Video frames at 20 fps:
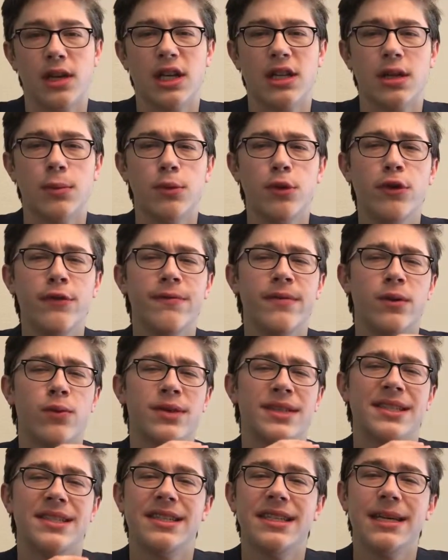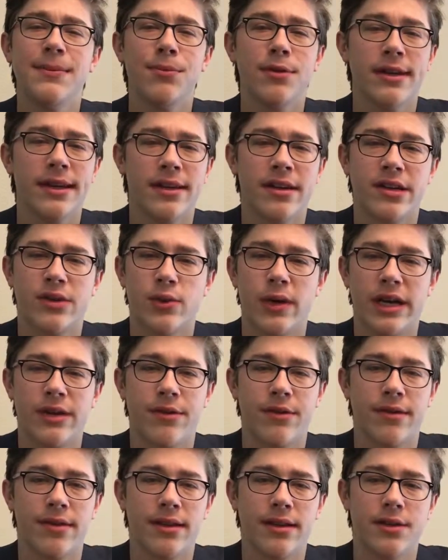The movement was deeply intertwined
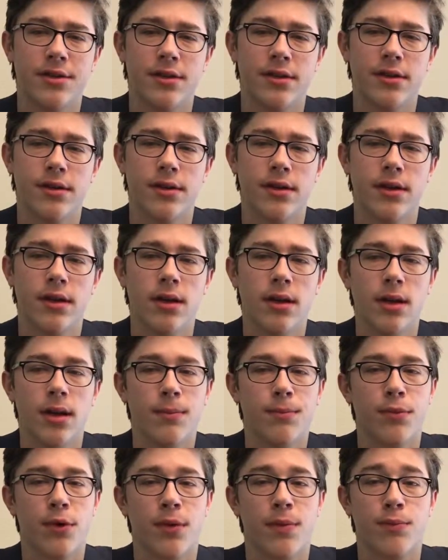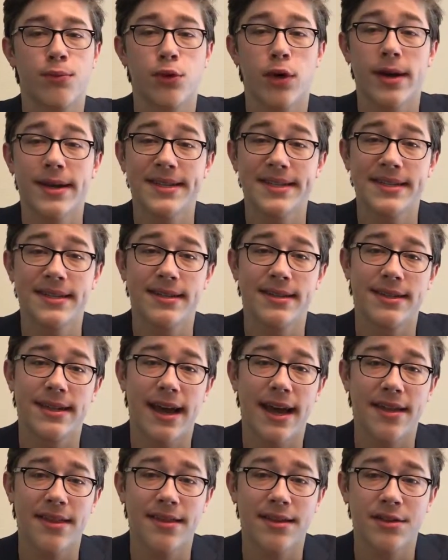with religion. Both Protestant and
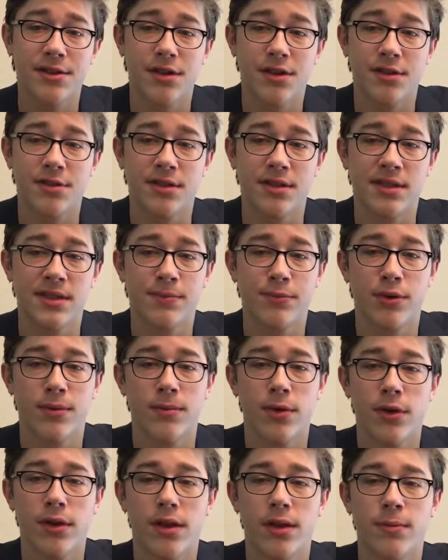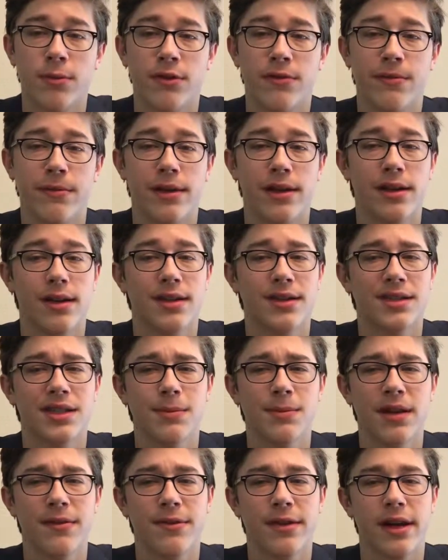Catholic churches promoted the movement,
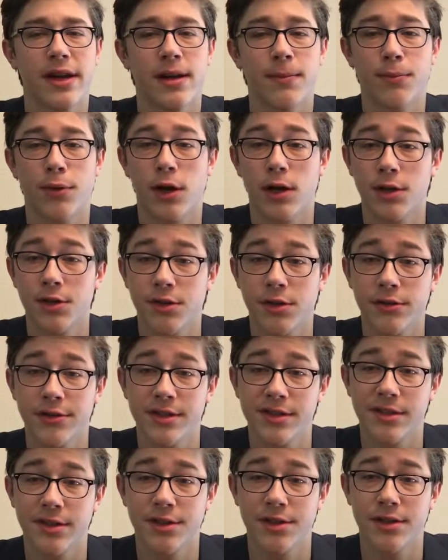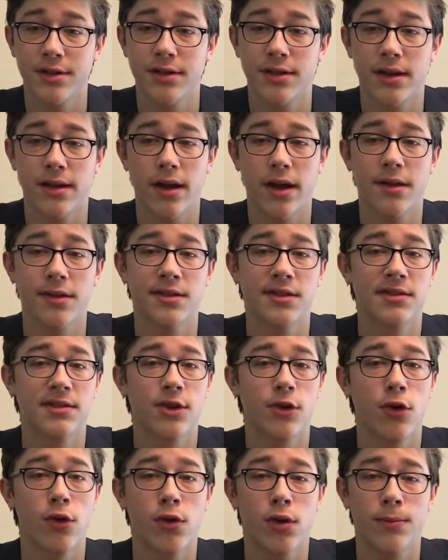some advocating partial restriction and others
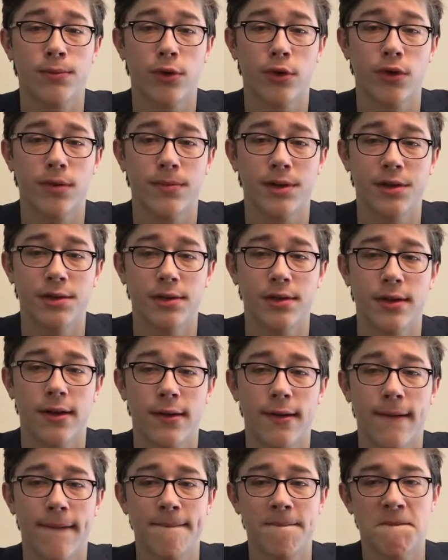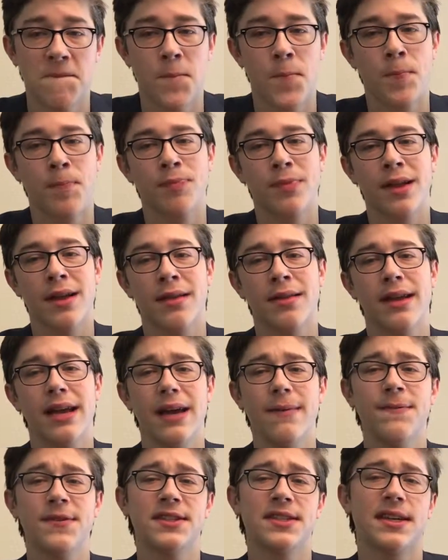total prohibition. They
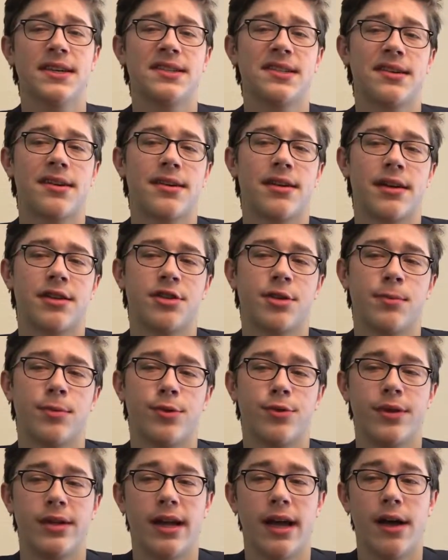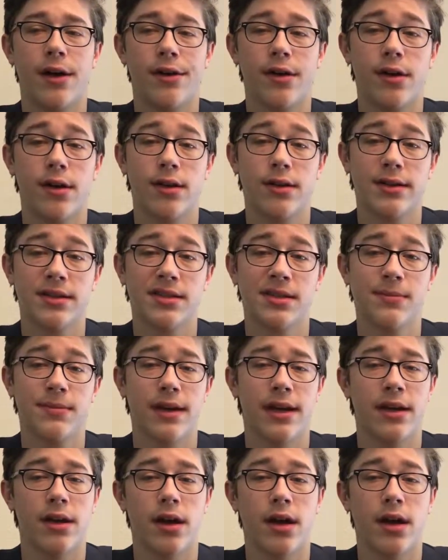emphasized the connection between alcoholism and